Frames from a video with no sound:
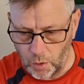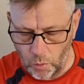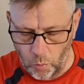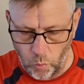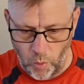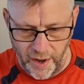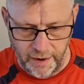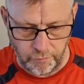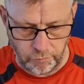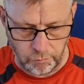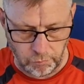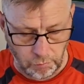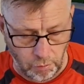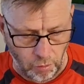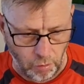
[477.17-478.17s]
wet
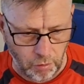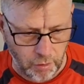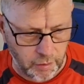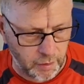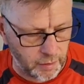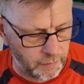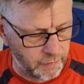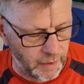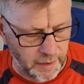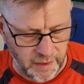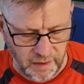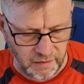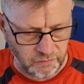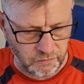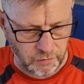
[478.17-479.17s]
rock, then
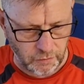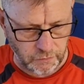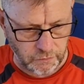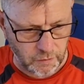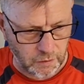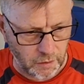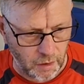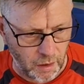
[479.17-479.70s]
it is just an